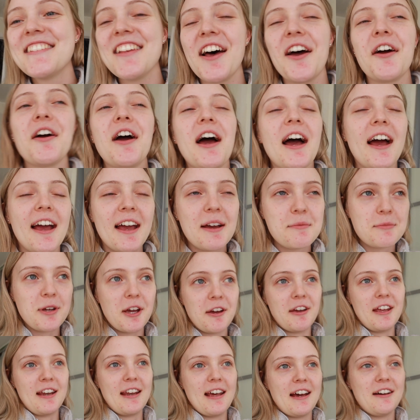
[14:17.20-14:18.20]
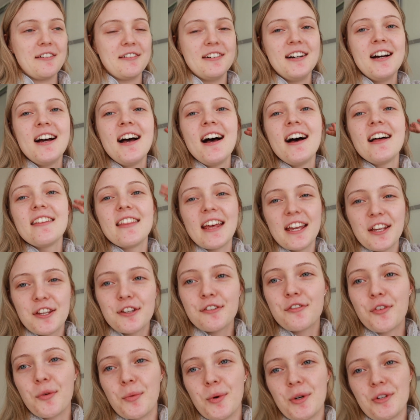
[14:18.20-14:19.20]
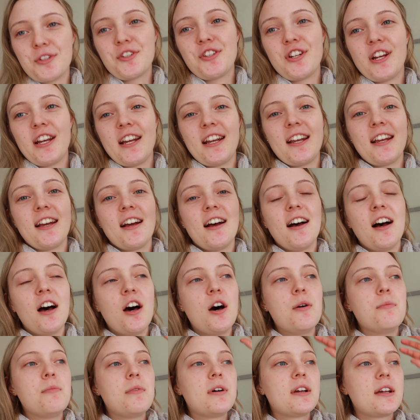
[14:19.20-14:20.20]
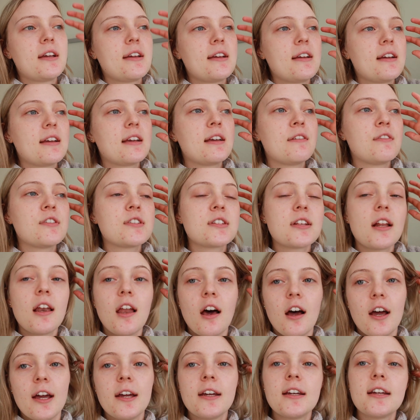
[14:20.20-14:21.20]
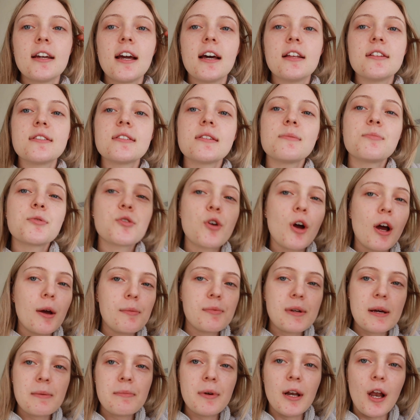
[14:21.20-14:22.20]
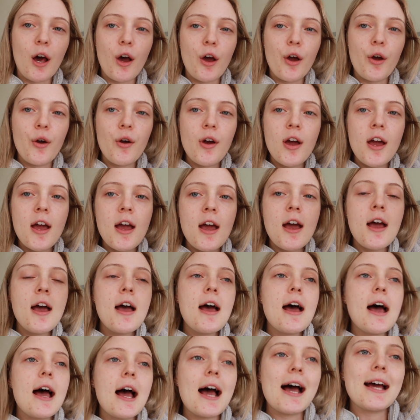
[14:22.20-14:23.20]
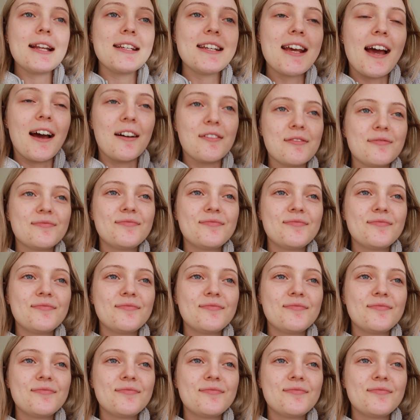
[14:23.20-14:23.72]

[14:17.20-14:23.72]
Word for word: so I am going now. Thank you for watching. Um, give us a like and subscribe down below. And yeah,